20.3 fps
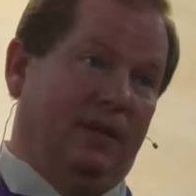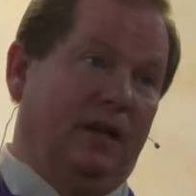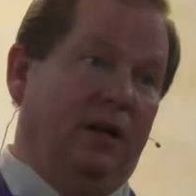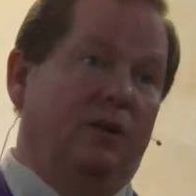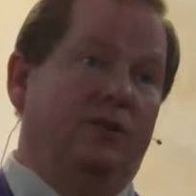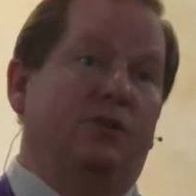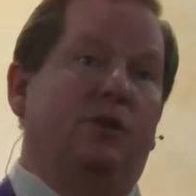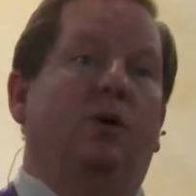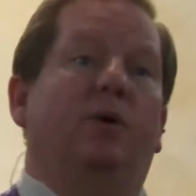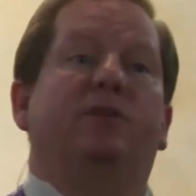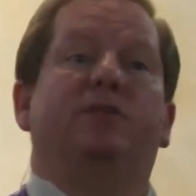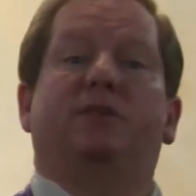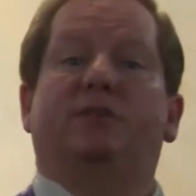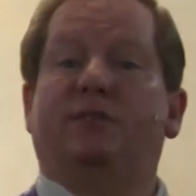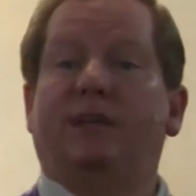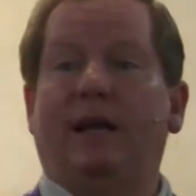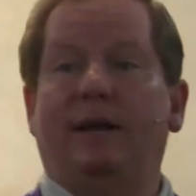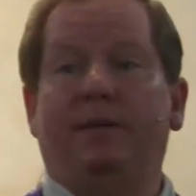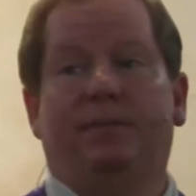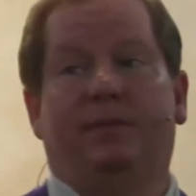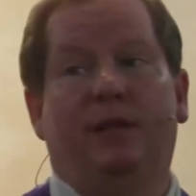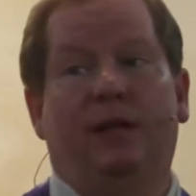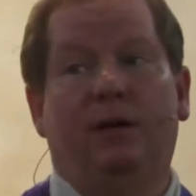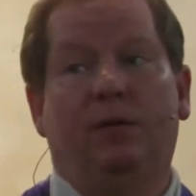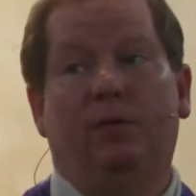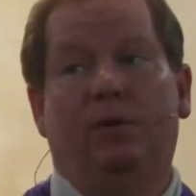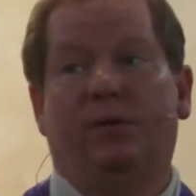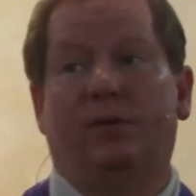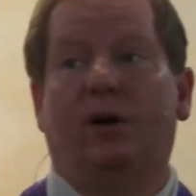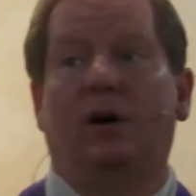So it's the same thing
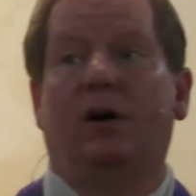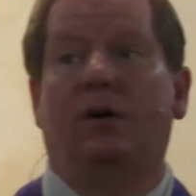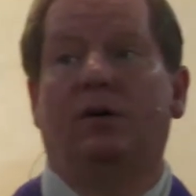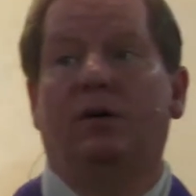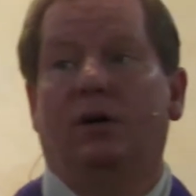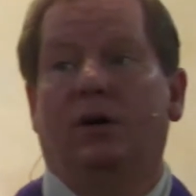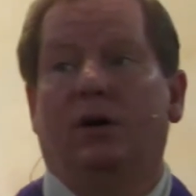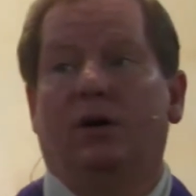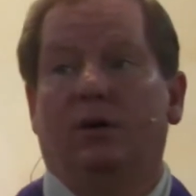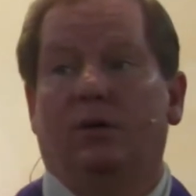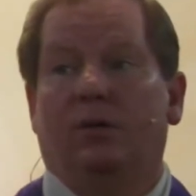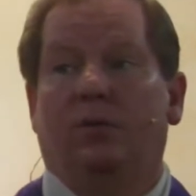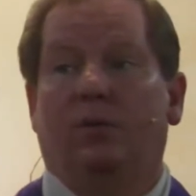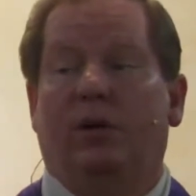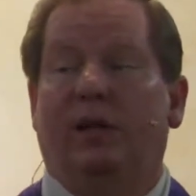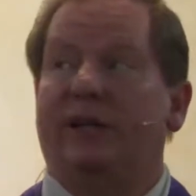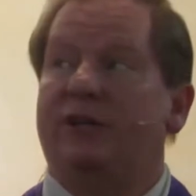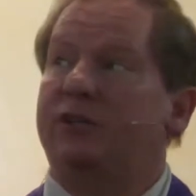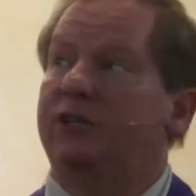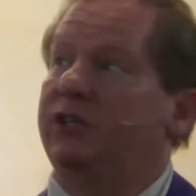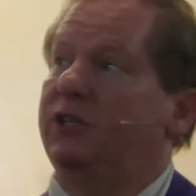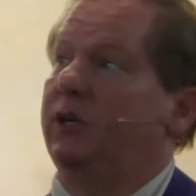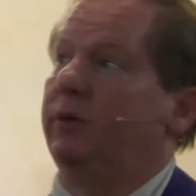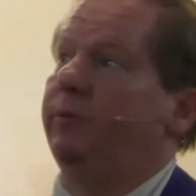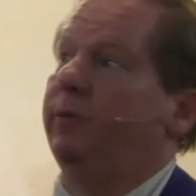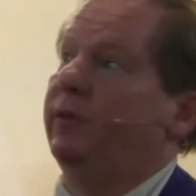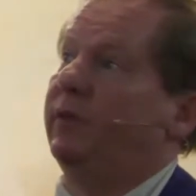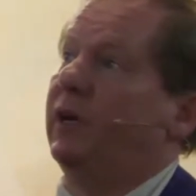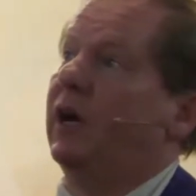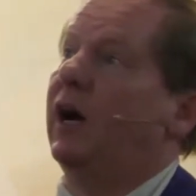with our relationship
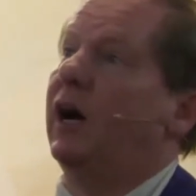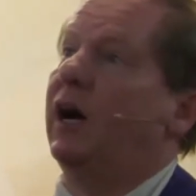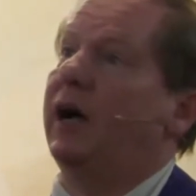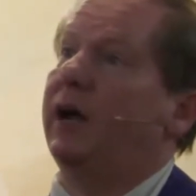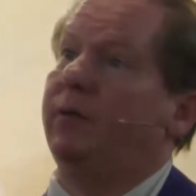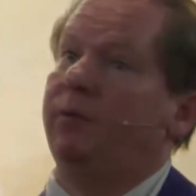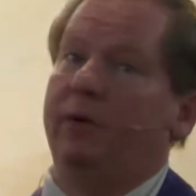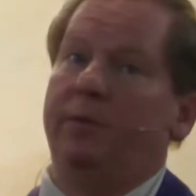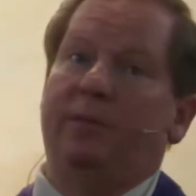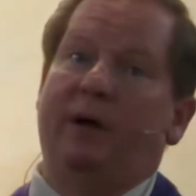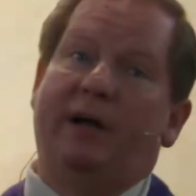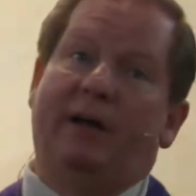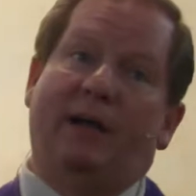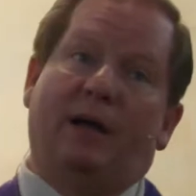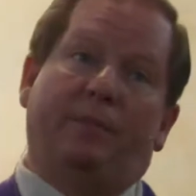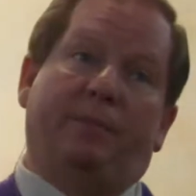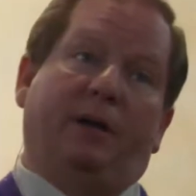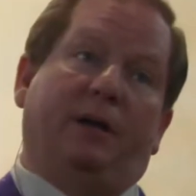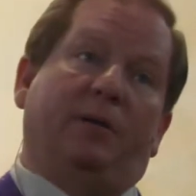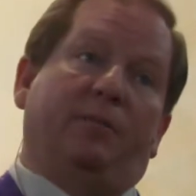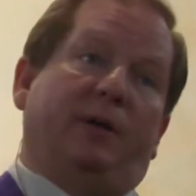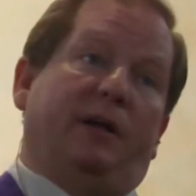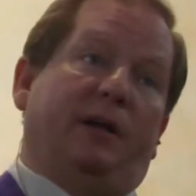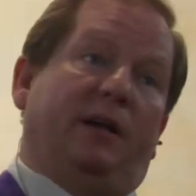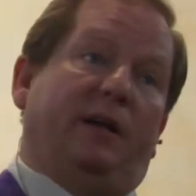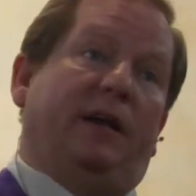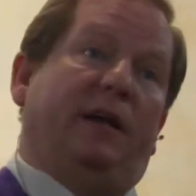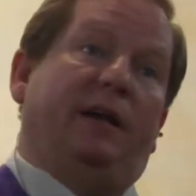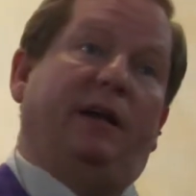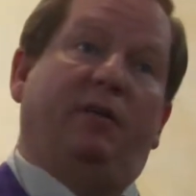with God. We might not be
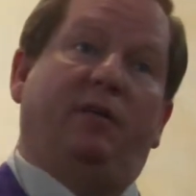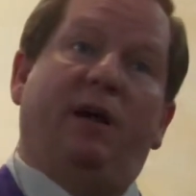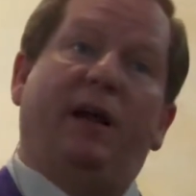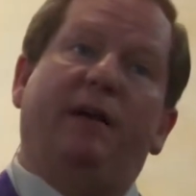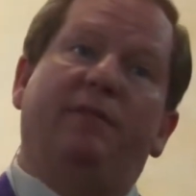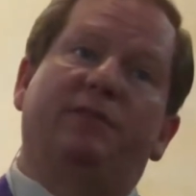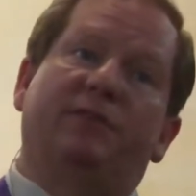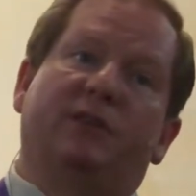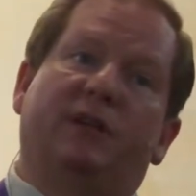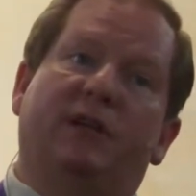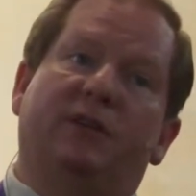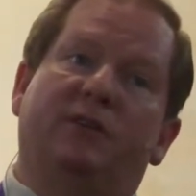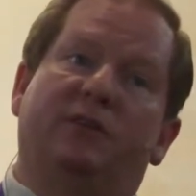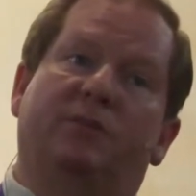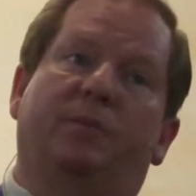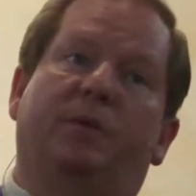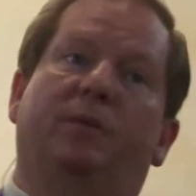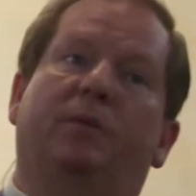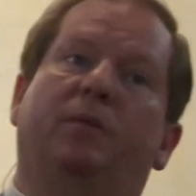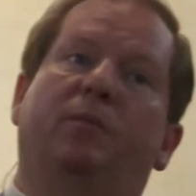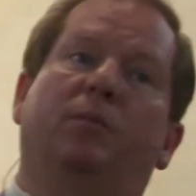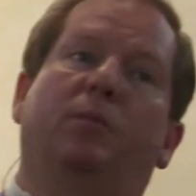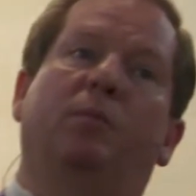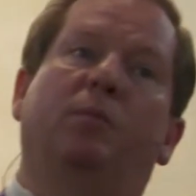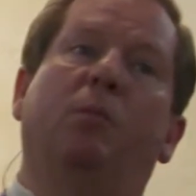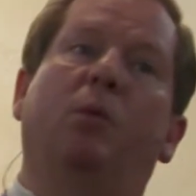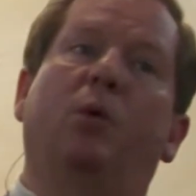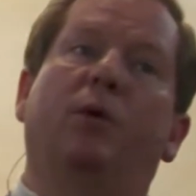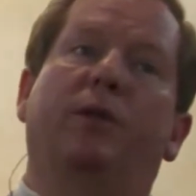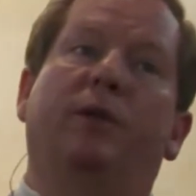committing any grave sins, but the
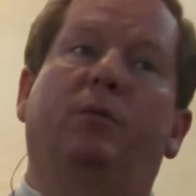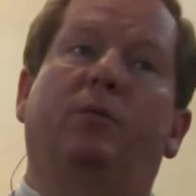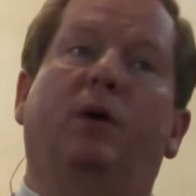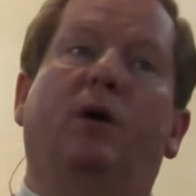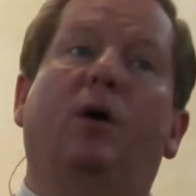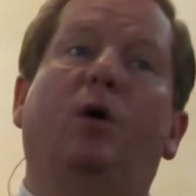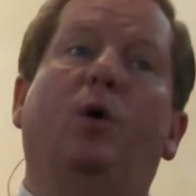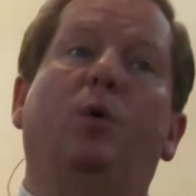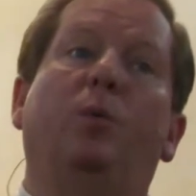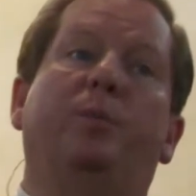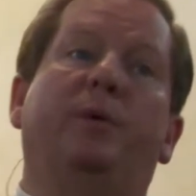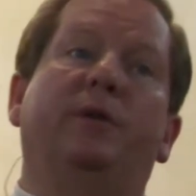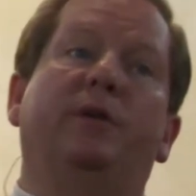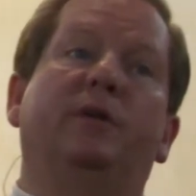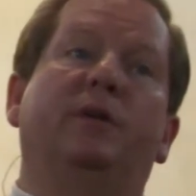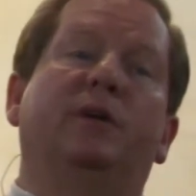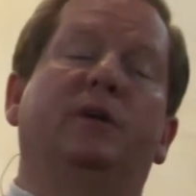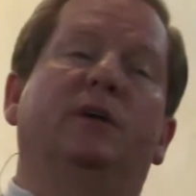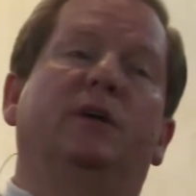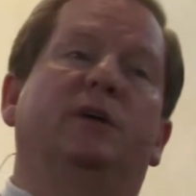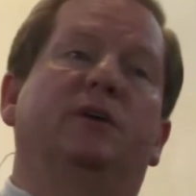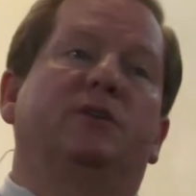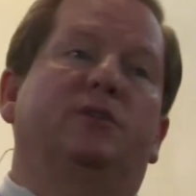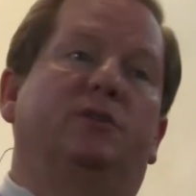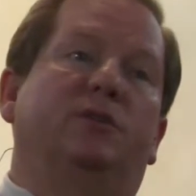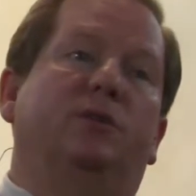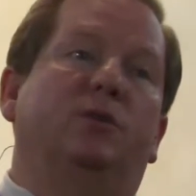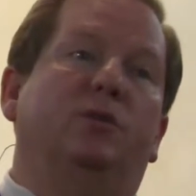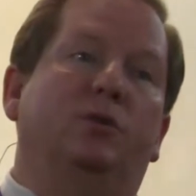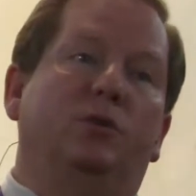more that we're open
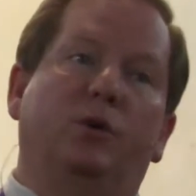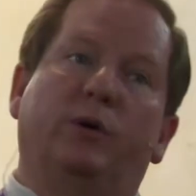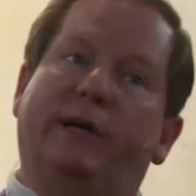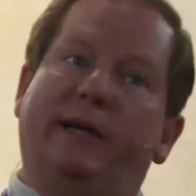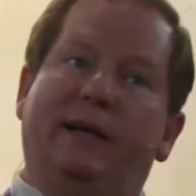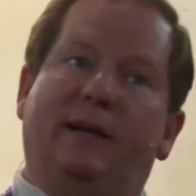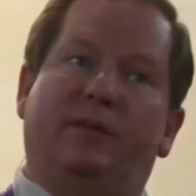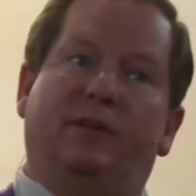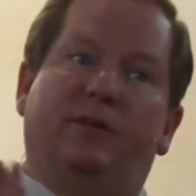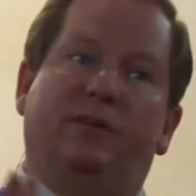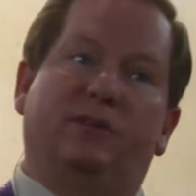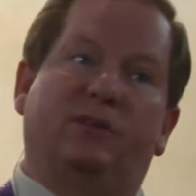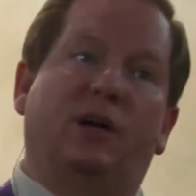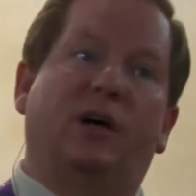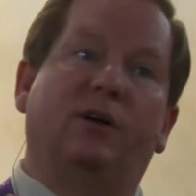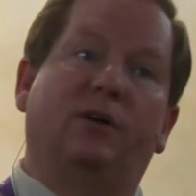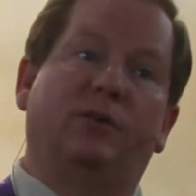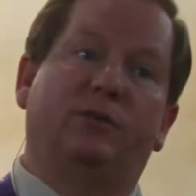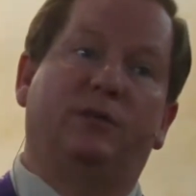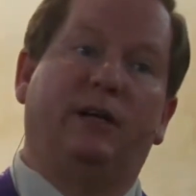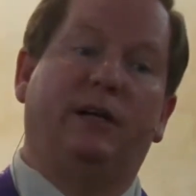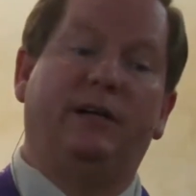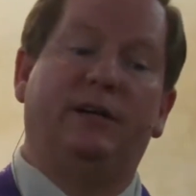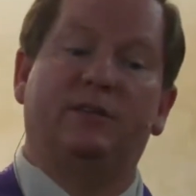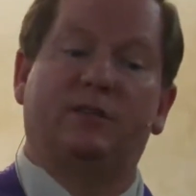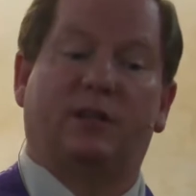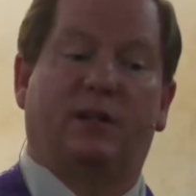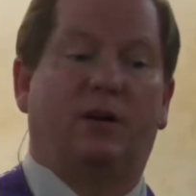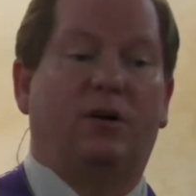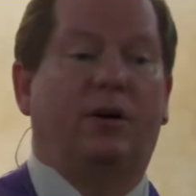to looking at the
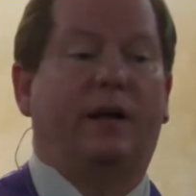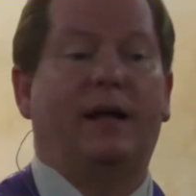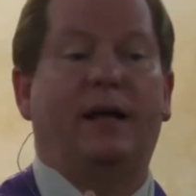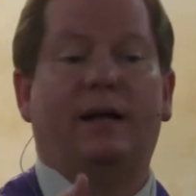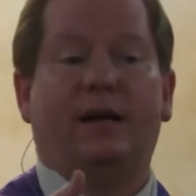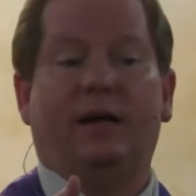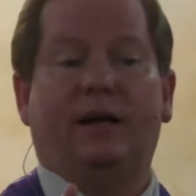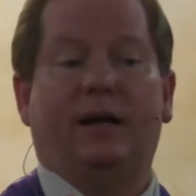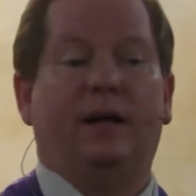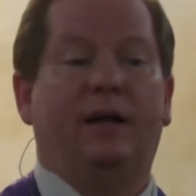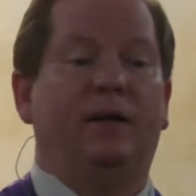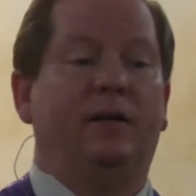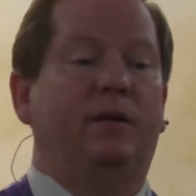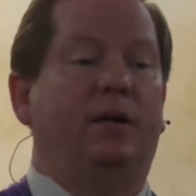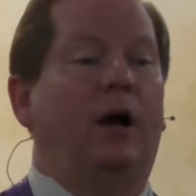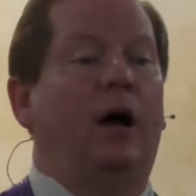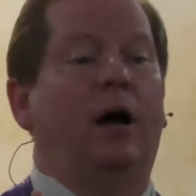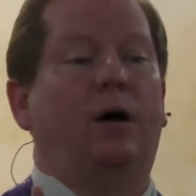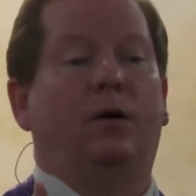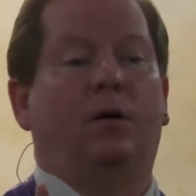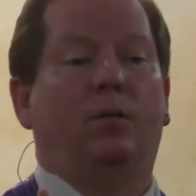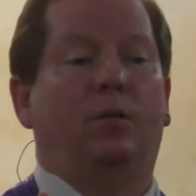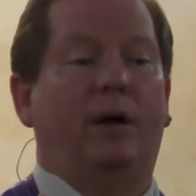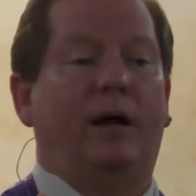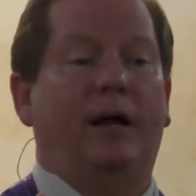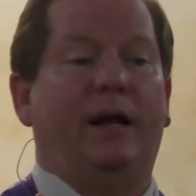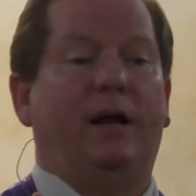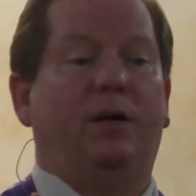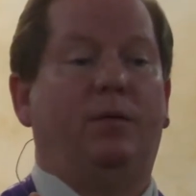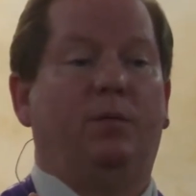subtleties that are getting in our
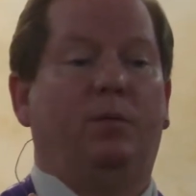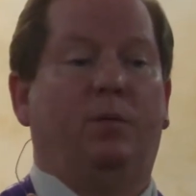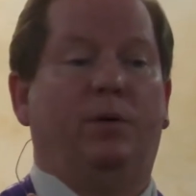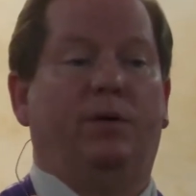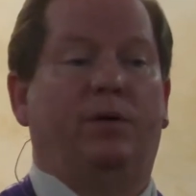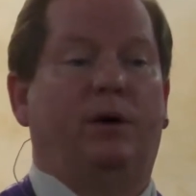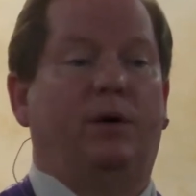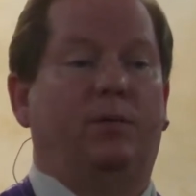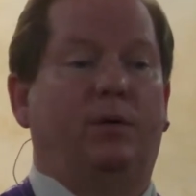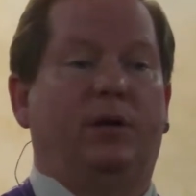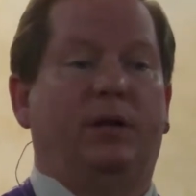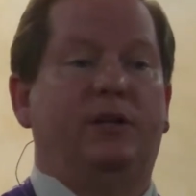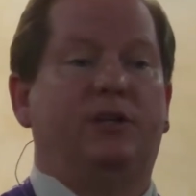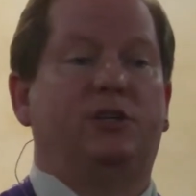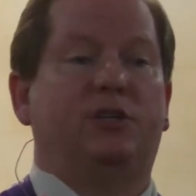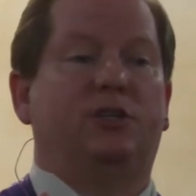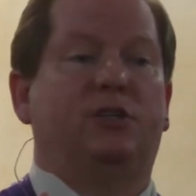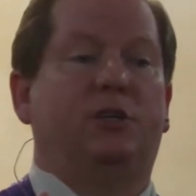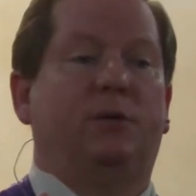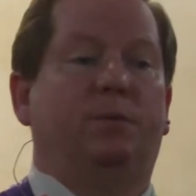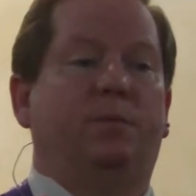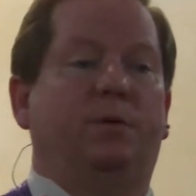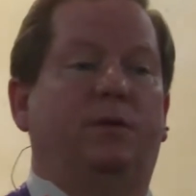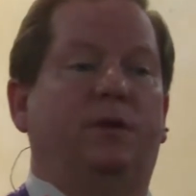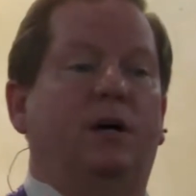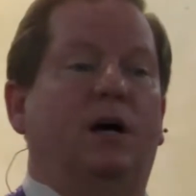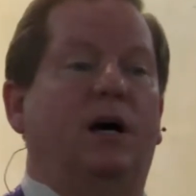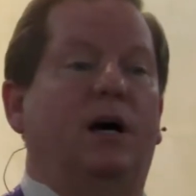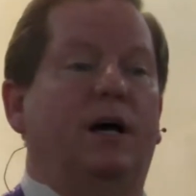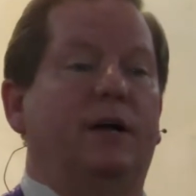way with our relationship with
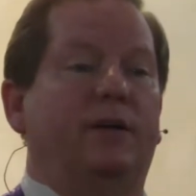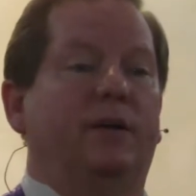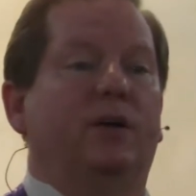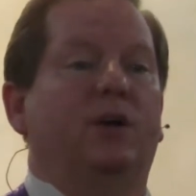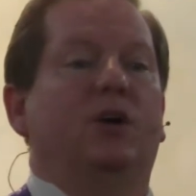God,